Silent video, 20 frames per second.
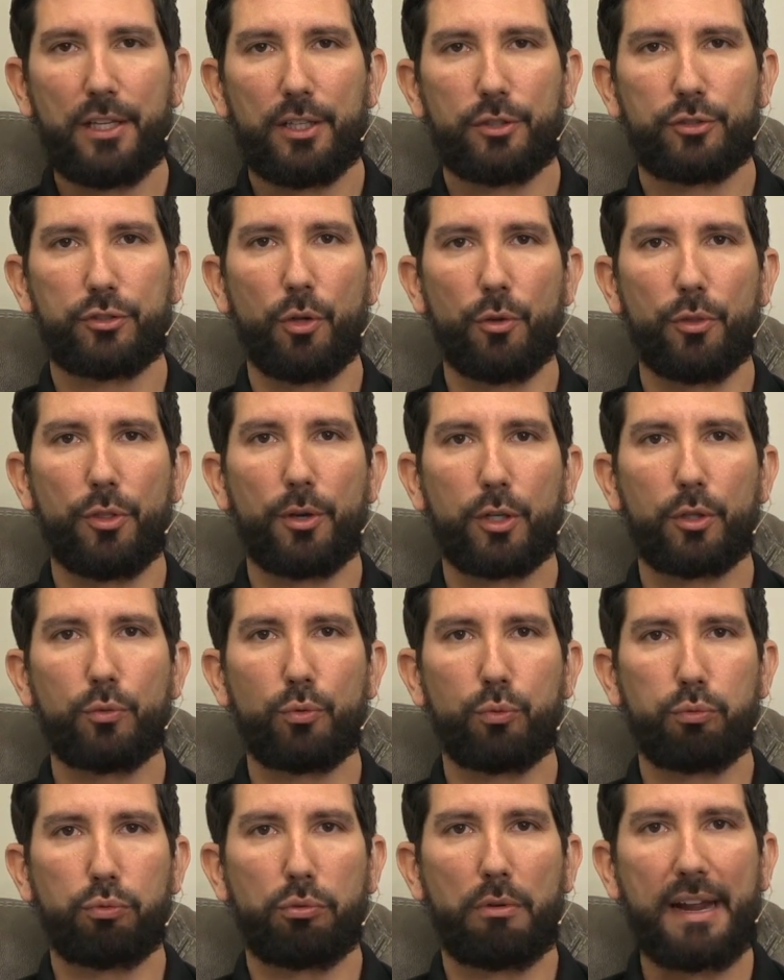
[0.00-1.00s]
So the
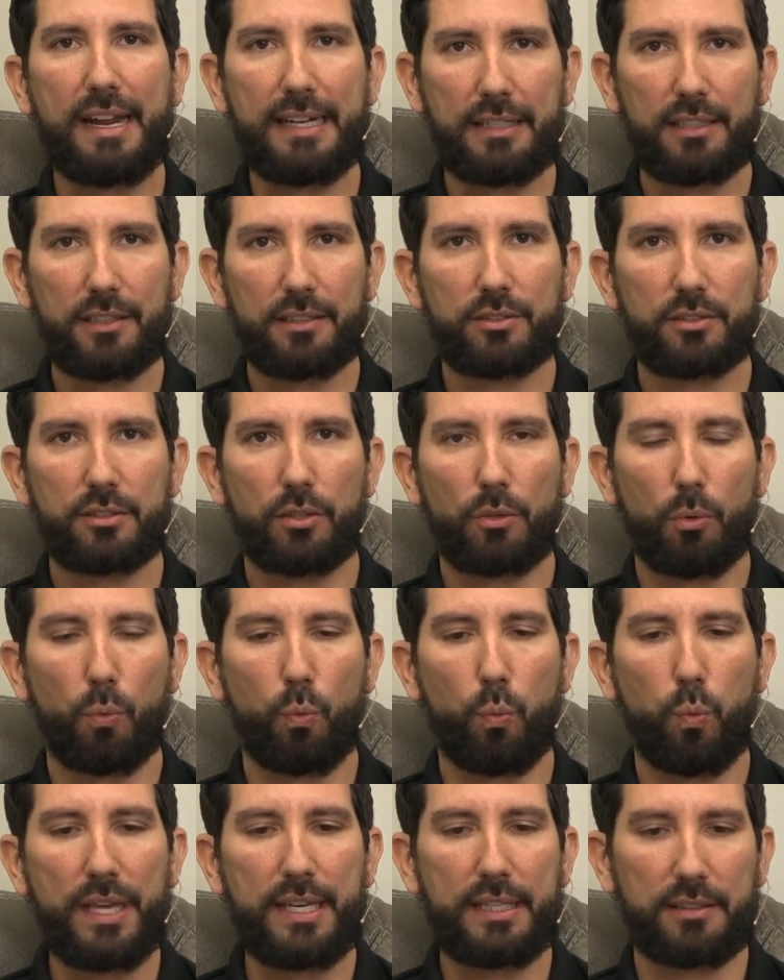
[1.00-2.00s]
greatest
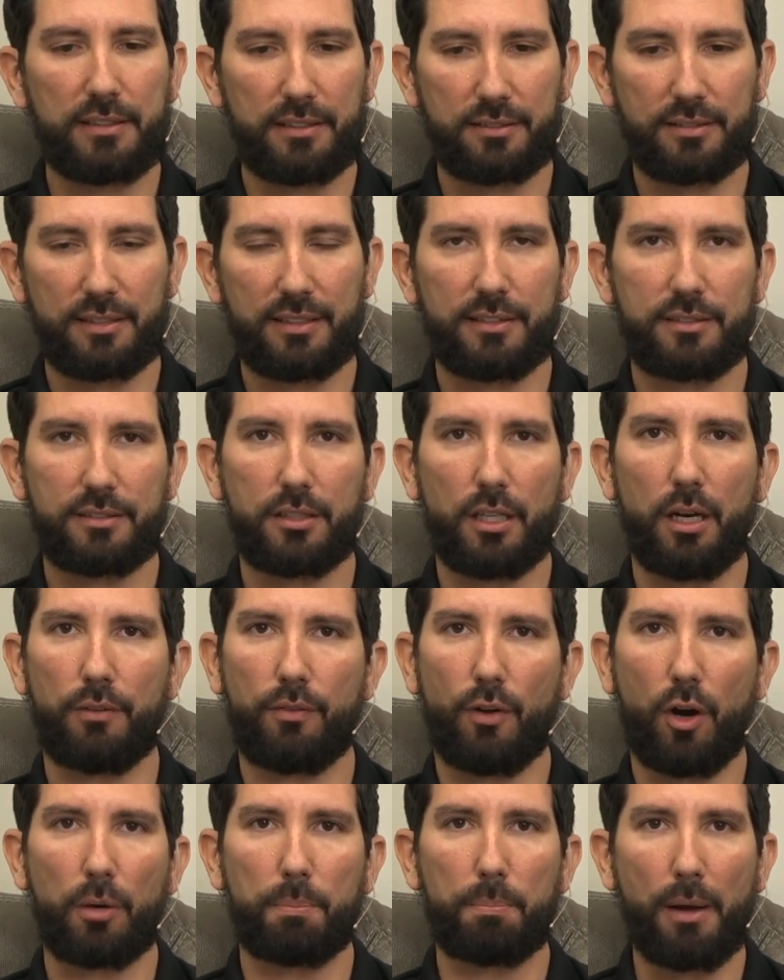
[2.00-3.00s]
weaknesses
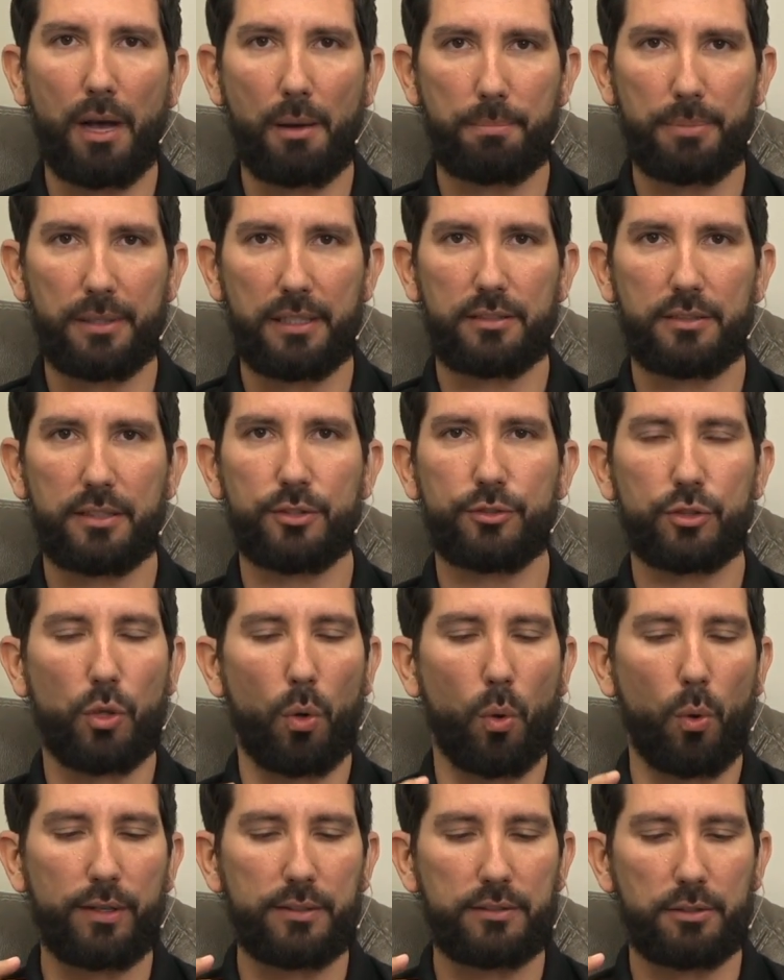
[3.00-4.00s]
of our puppies is
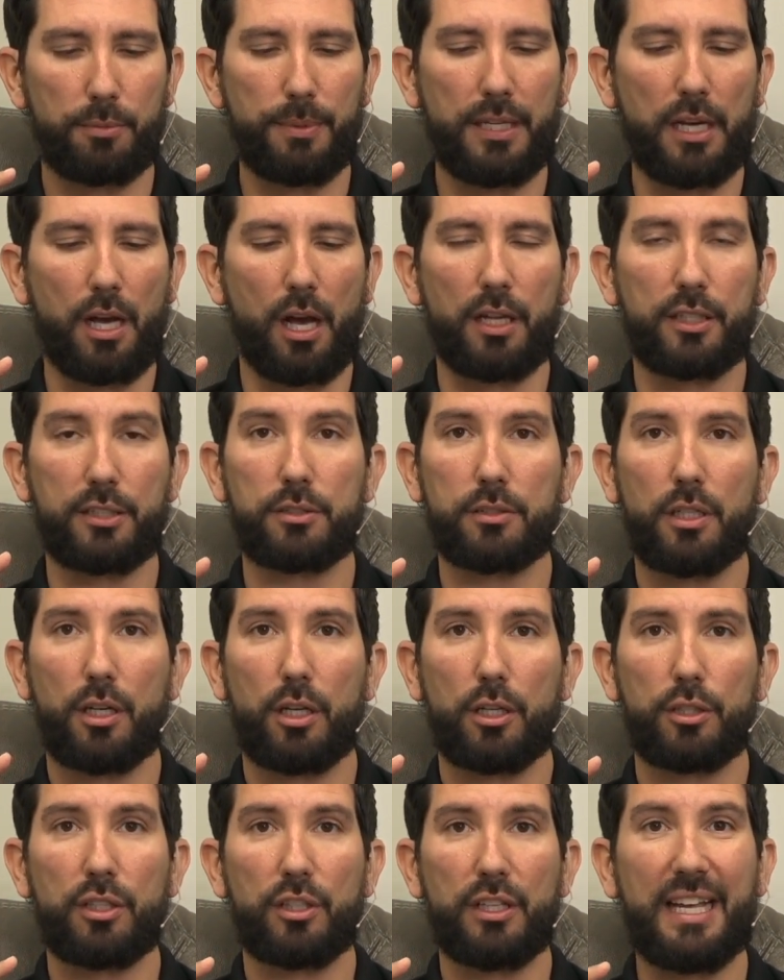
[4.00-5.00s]
going to be on
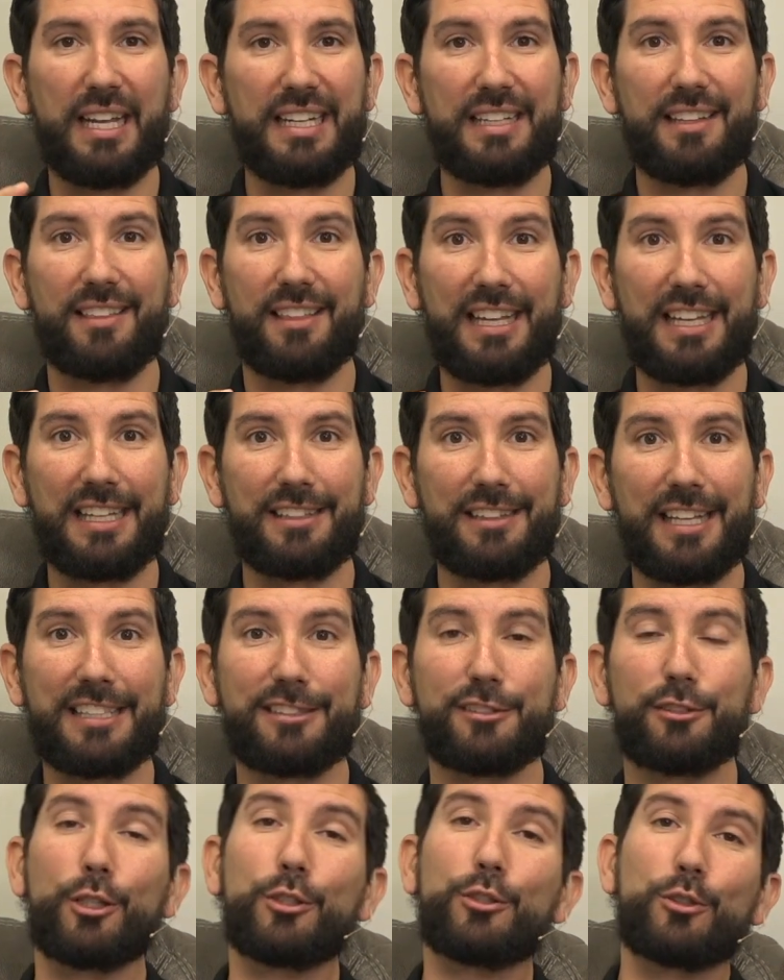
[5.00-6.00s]
anything
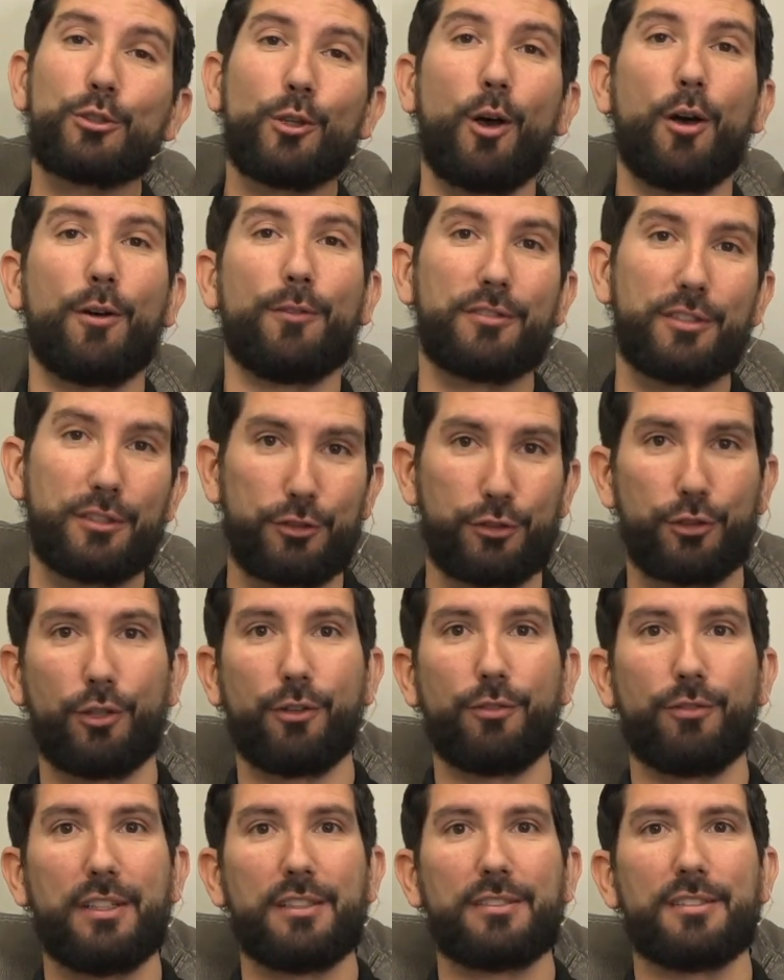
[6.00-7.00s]
that's a soft
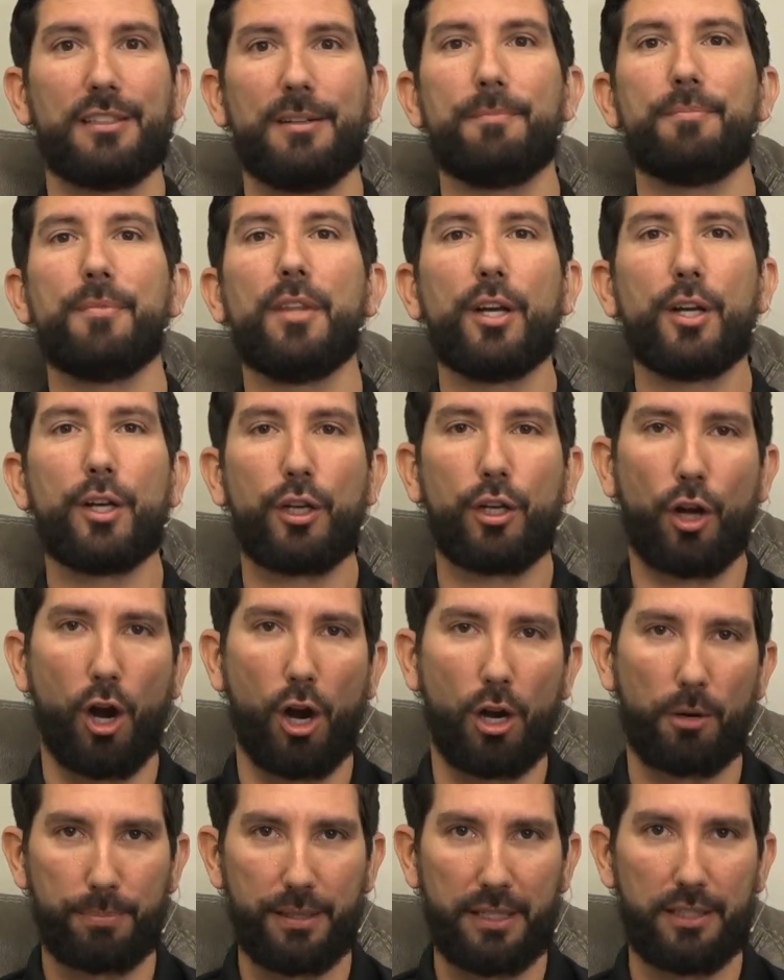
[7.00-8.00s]
surface.
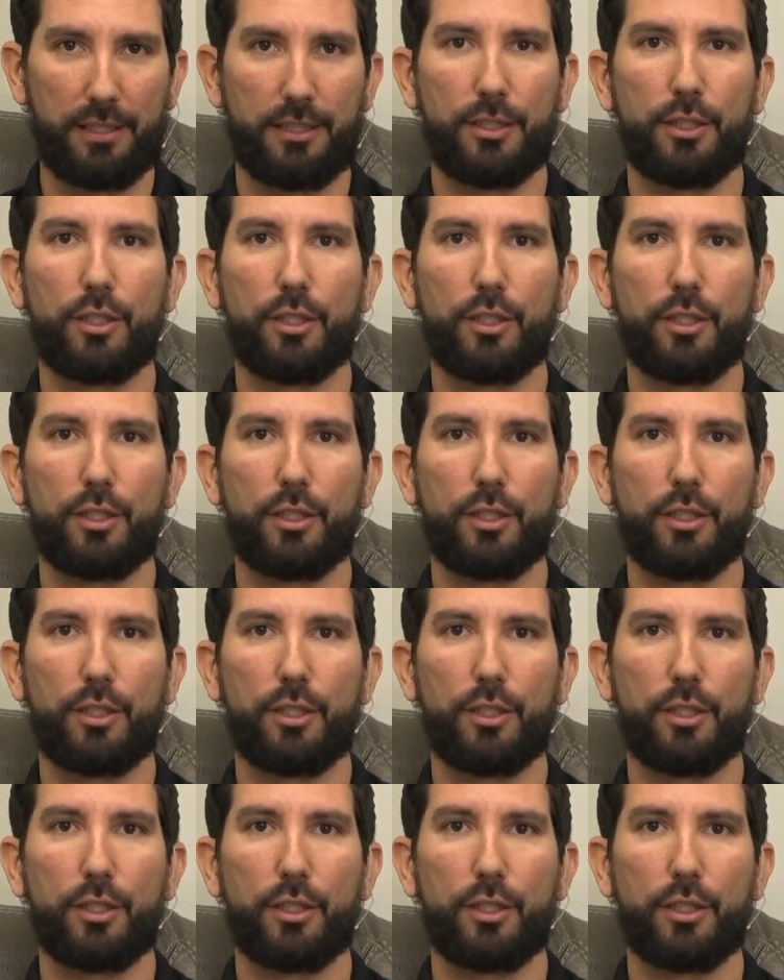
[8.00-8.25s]
Carpet,